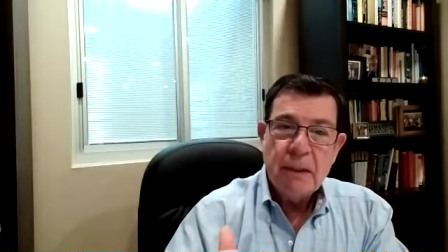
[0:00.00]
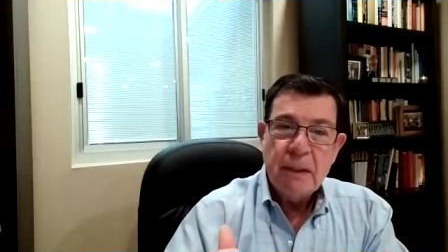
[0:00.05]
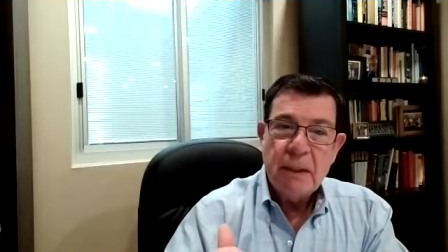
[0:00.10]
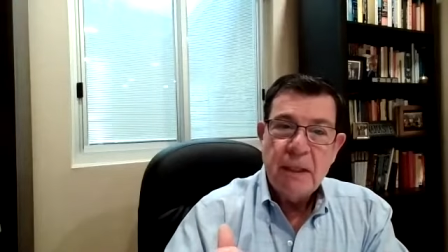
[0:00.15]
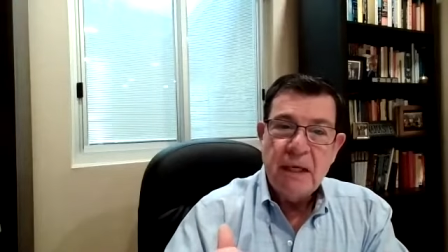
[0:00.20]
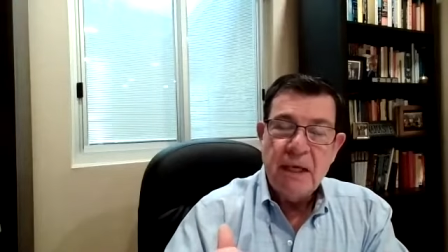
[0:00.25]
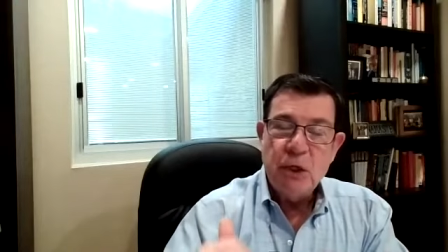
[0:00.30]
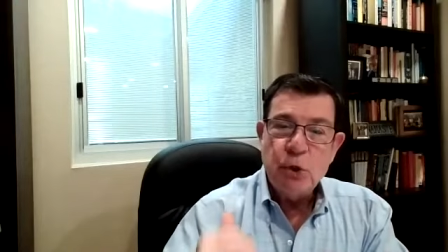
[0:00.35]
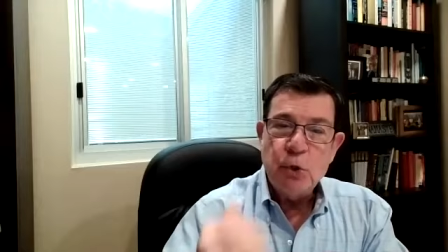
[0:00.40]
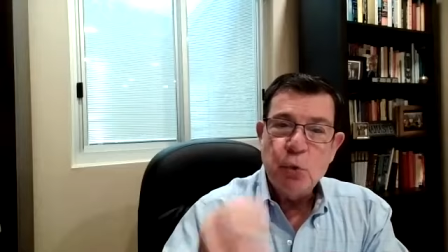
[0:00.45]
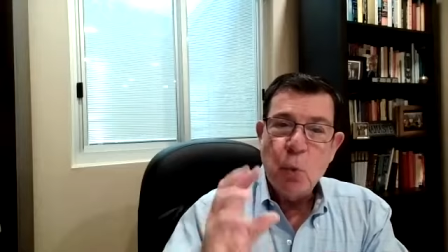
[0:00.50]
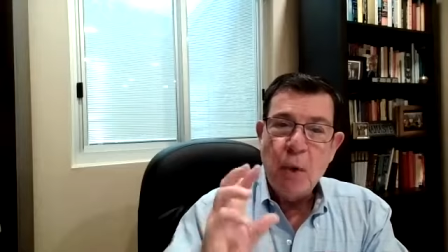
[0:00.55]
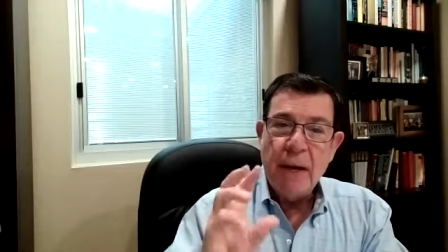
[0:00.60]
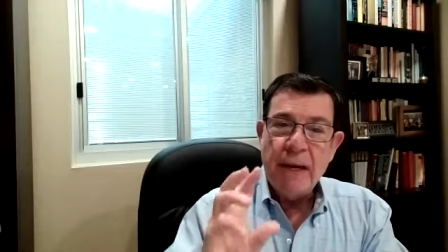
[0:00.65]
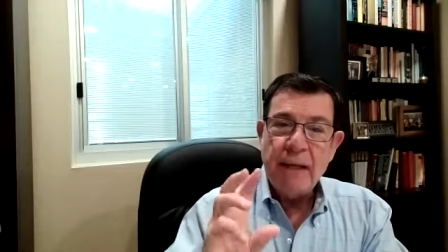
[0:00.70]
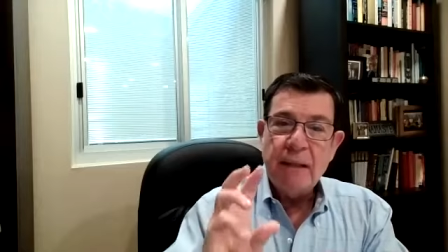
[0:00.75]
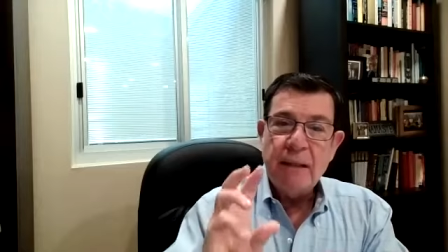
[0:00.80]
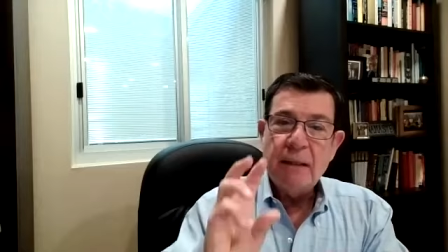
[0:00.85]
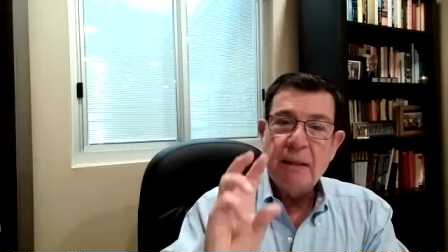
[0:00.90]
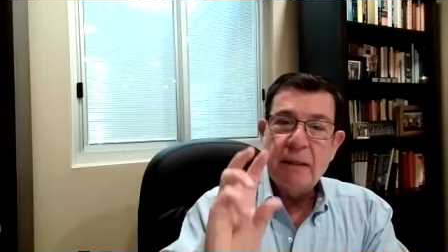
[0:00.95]
is
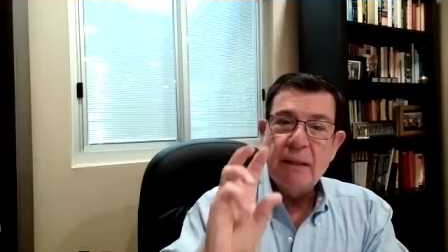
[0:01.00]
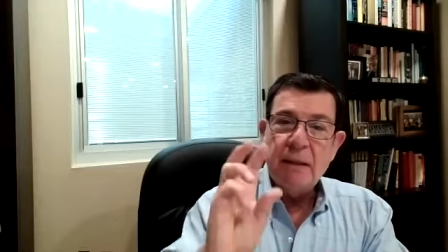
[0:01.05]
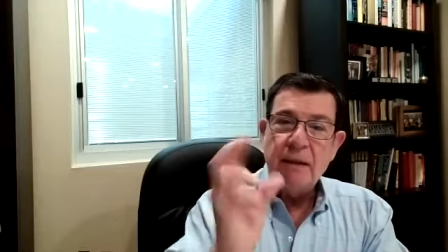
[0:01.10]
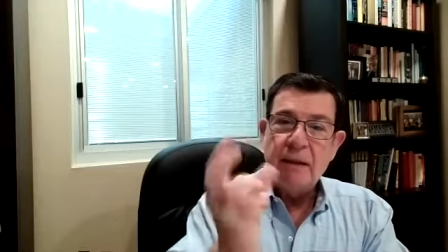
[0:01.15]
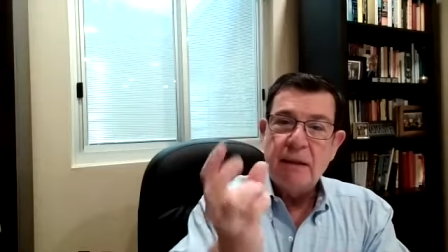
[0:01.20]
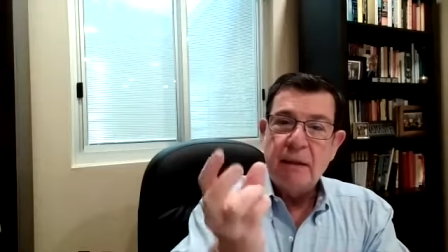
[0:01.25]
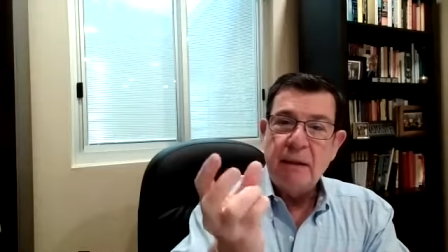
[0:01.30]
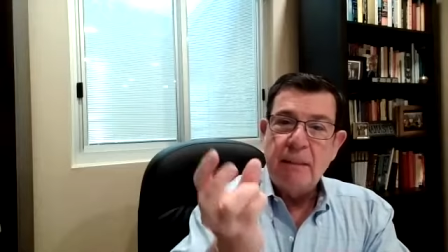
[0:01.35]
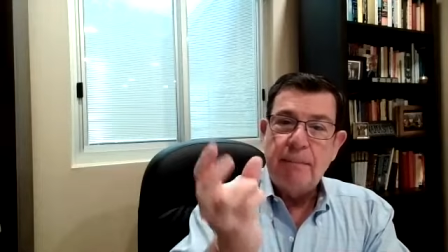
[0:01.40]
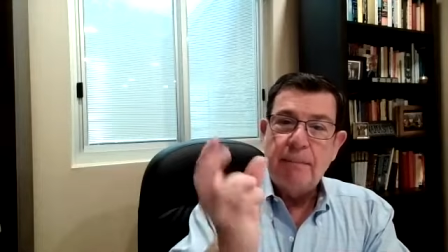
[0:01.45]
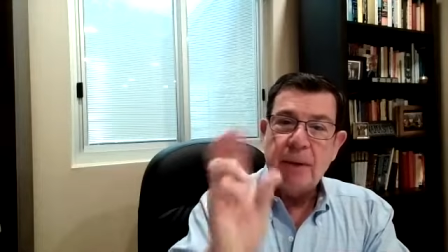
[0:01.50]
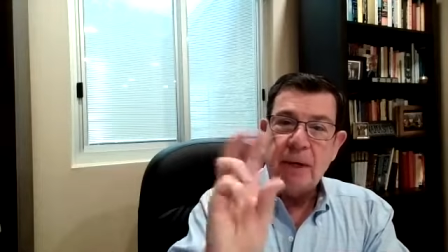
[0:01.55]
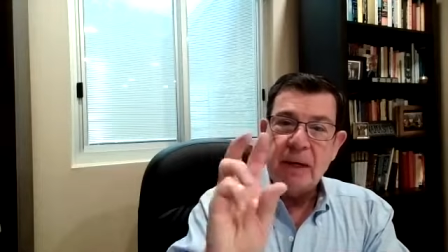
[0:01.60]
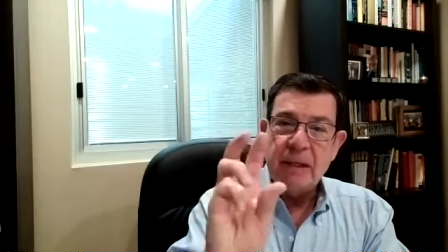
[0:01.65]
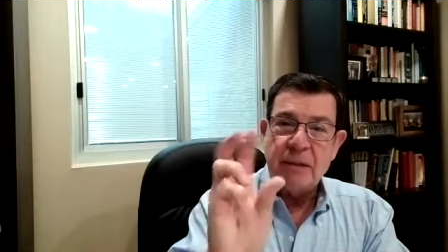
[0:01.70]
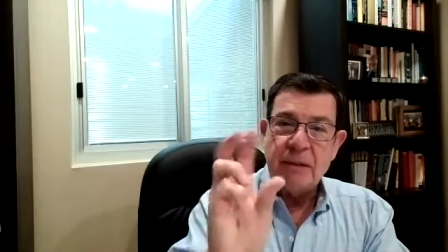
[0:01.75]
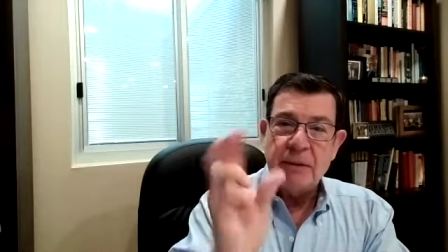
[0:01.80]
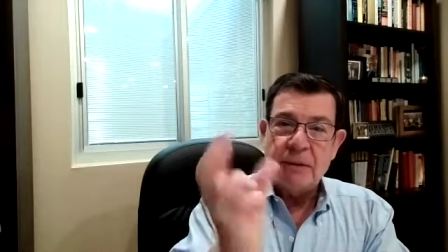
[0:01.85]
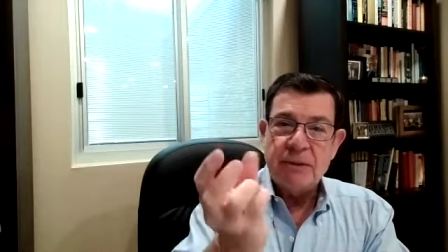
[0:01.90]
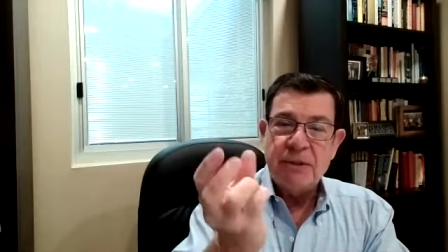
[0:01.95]
when the
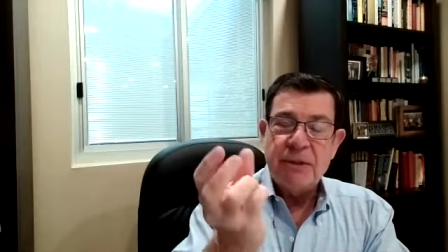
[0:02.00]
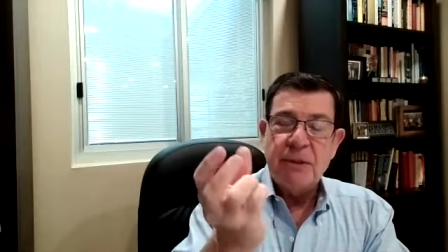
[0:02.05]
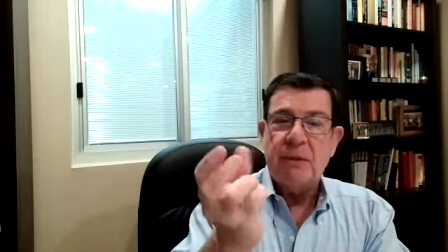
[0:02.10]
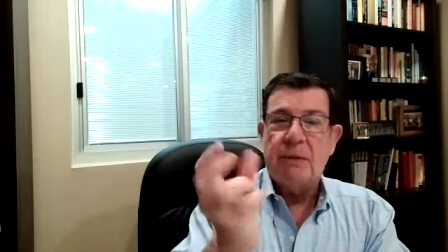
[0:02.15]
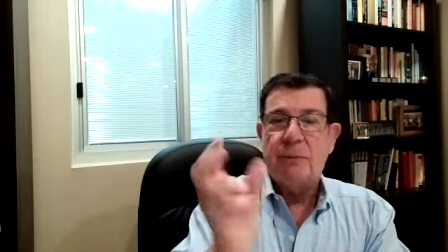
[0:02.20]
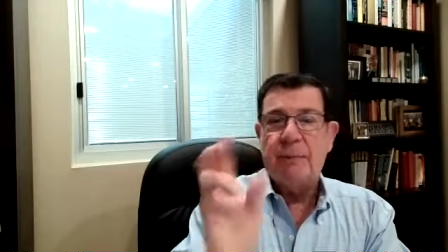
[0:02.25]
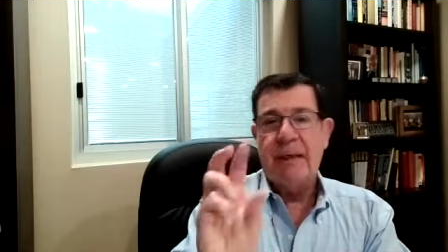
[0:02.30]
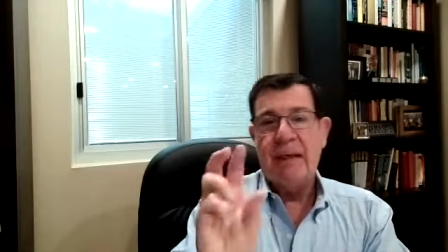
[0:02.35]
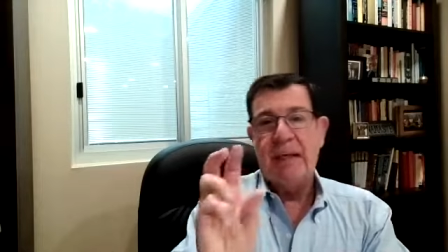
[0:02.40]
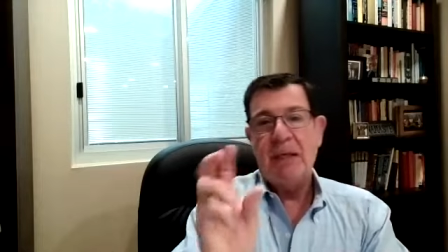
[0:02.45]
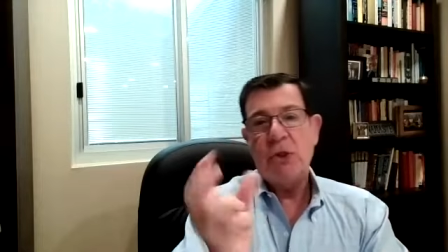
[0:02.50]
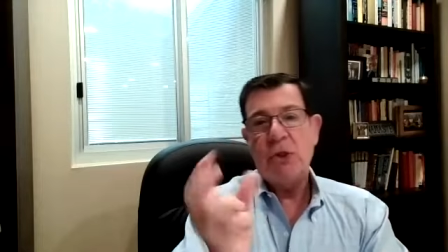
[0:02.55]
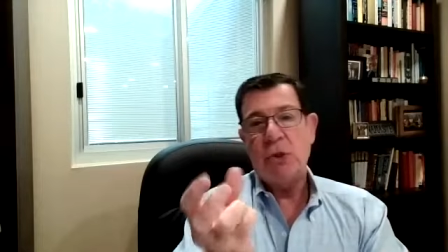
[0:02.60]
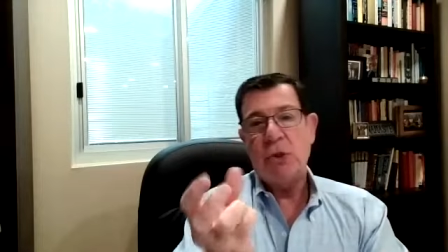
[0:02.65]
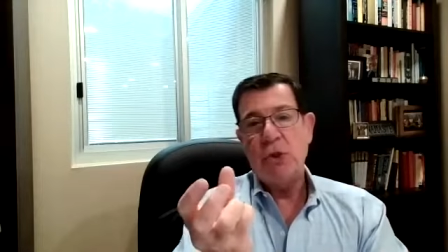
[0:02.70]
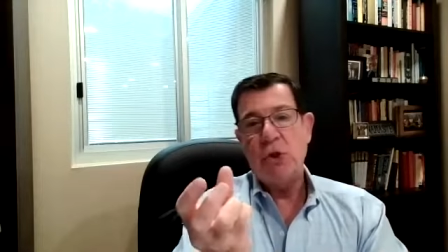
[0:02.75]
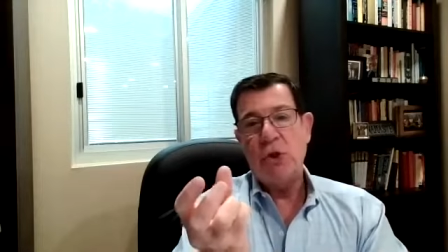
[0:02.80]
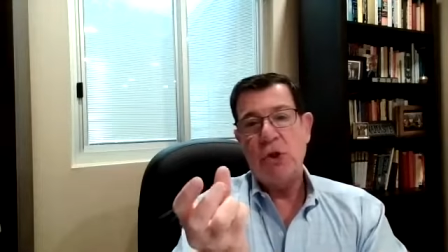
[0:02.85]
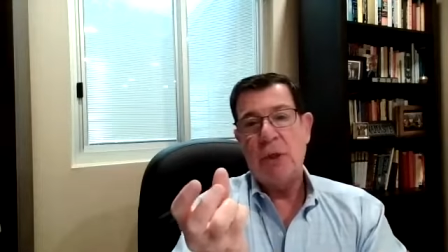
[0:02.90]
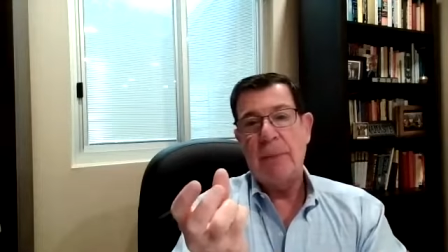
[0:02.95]
partners in a
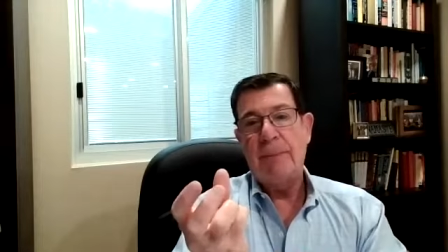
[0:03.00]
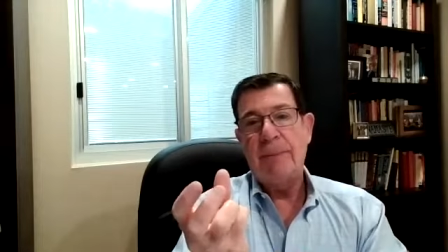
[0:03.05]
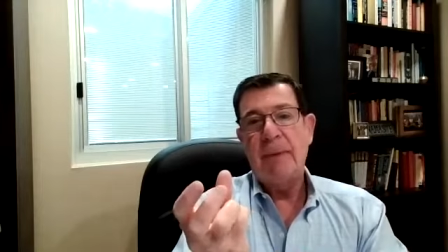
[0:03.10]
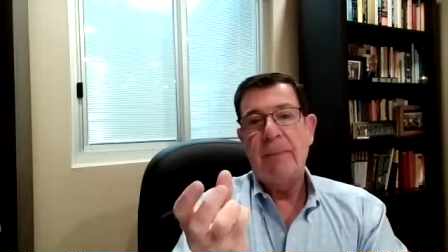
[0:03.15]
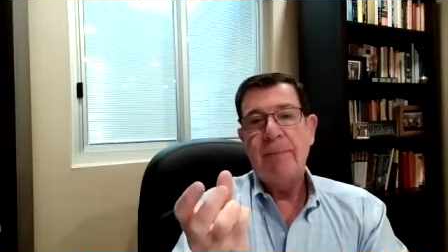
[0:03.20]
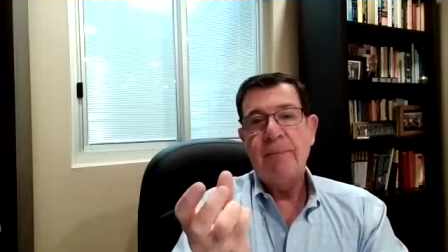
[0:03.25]
relationship